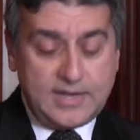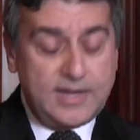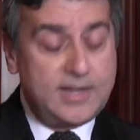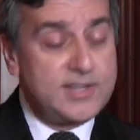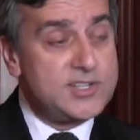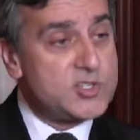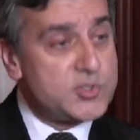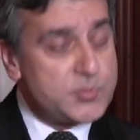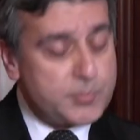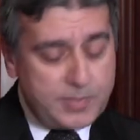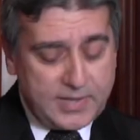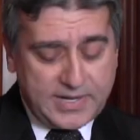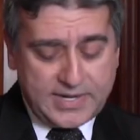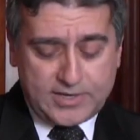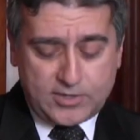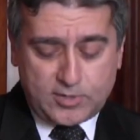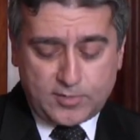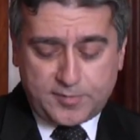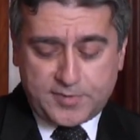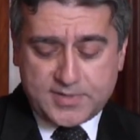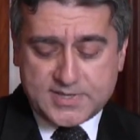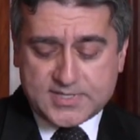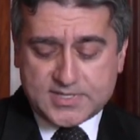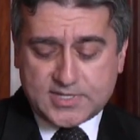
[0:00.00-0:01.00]
in spite
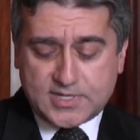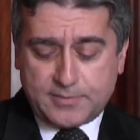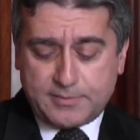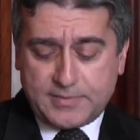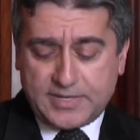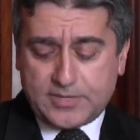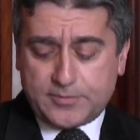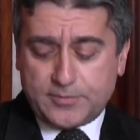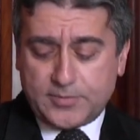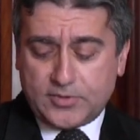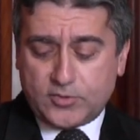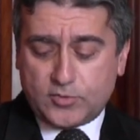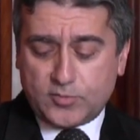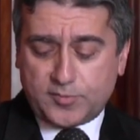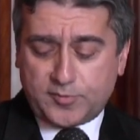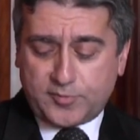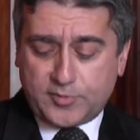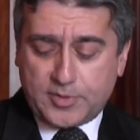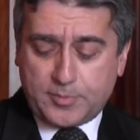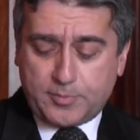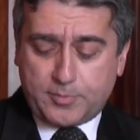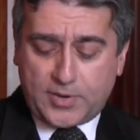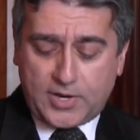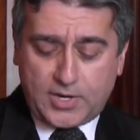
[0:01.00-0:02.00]
of his commitment to
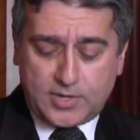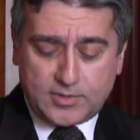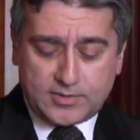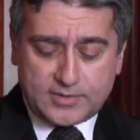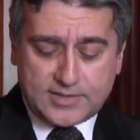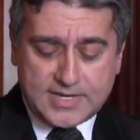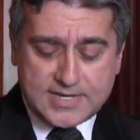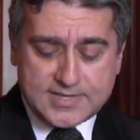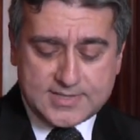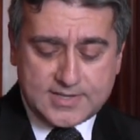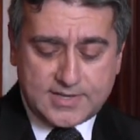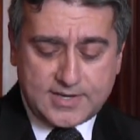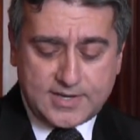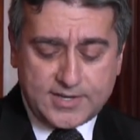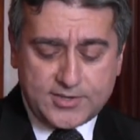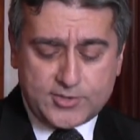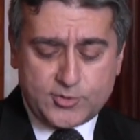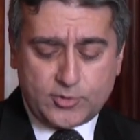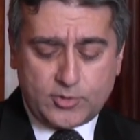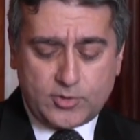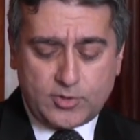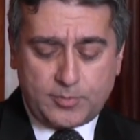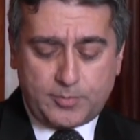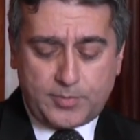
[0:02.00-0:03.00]
free Pollard as an
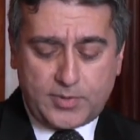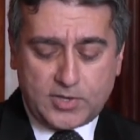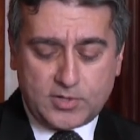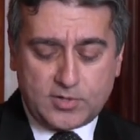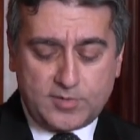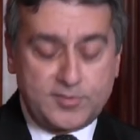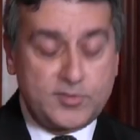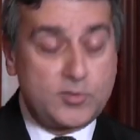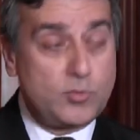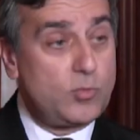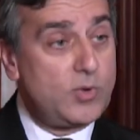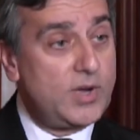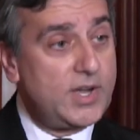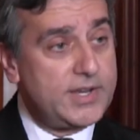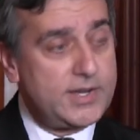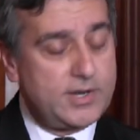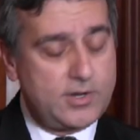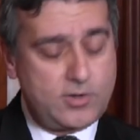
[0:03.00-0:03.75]
integral part of the Y